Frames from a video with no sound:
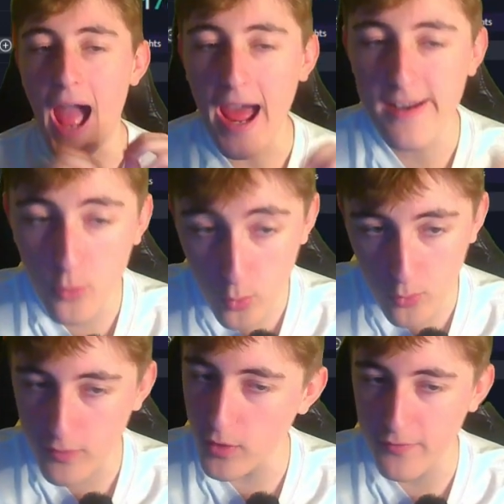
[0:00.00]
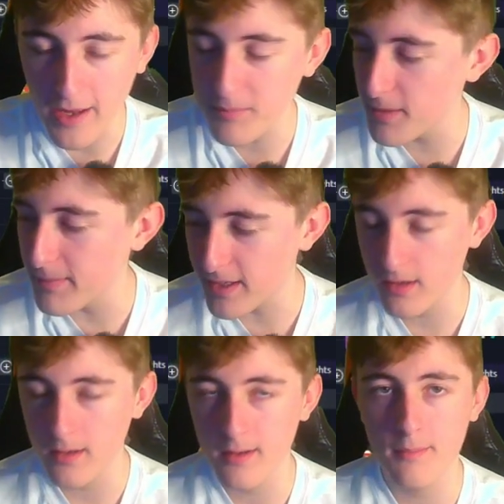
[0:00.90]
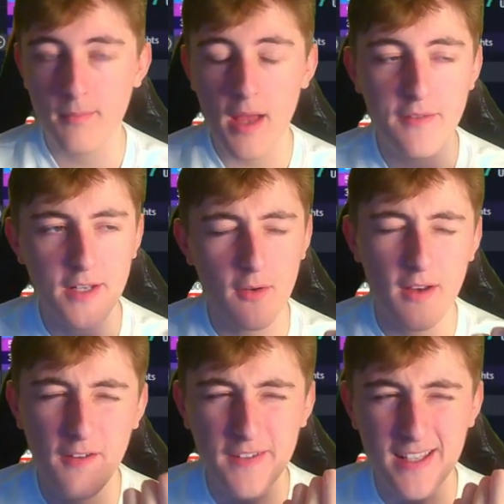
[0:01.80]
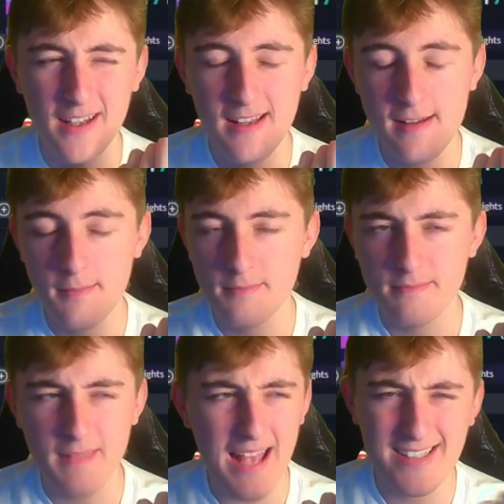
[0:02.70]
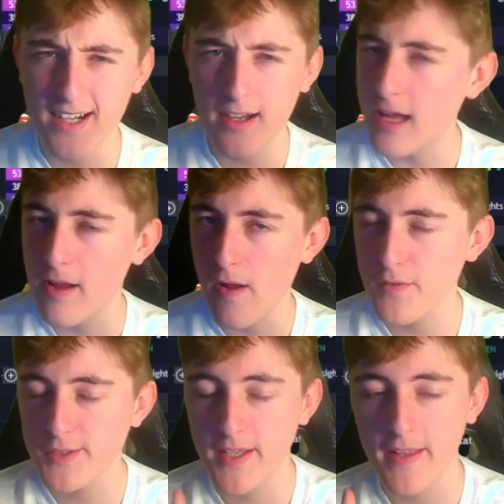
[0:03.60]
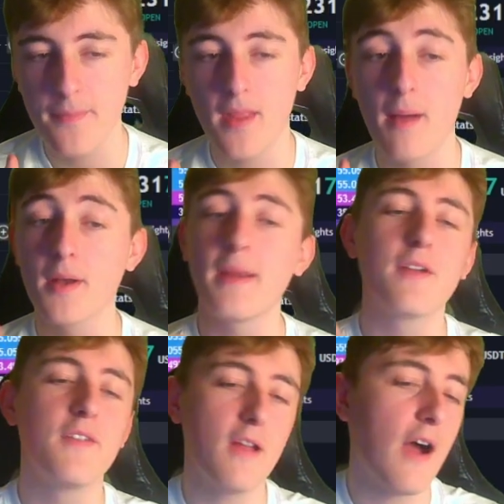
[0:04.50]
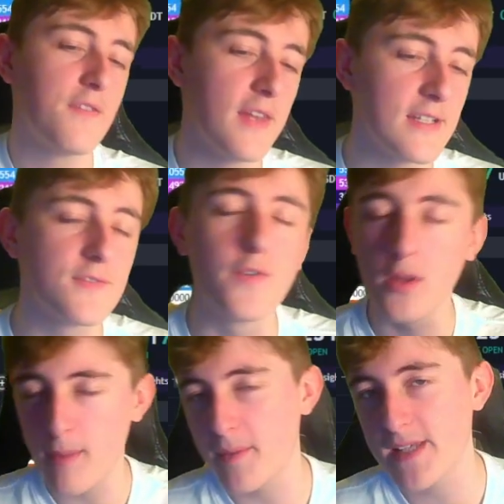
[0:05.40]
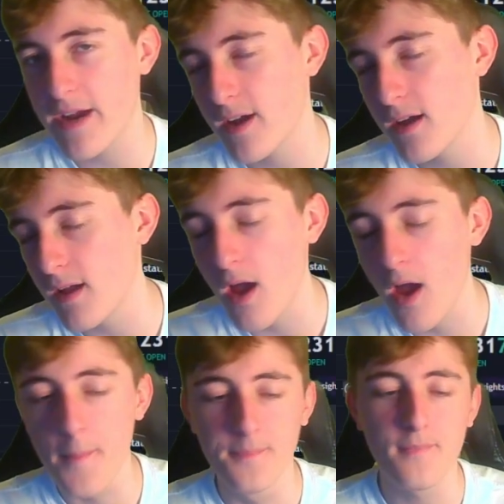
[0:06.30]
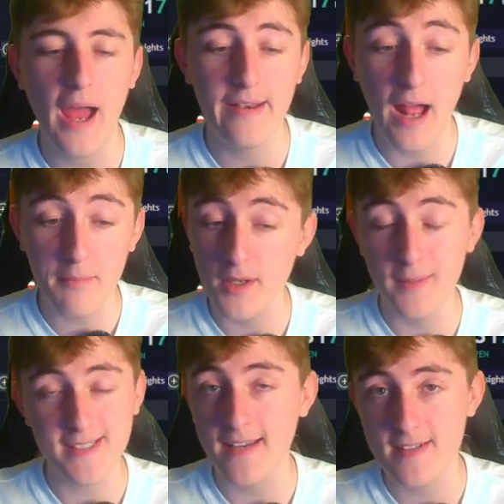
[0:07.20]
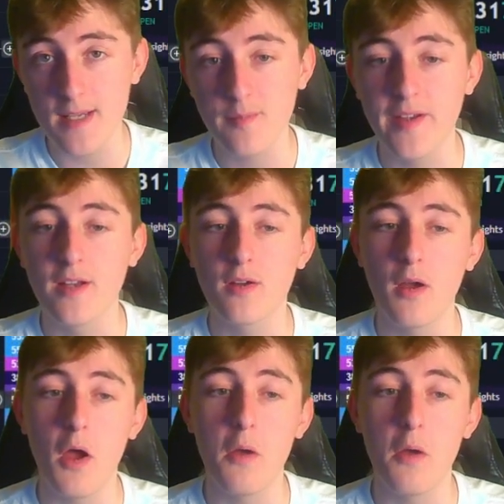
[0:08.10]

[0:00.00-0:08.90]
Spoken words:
And with all of it, I'm going to make a video on, I think, SEI, however you say that. I'm going to make a video after this for the members area, and I'm going to be saying the same thing.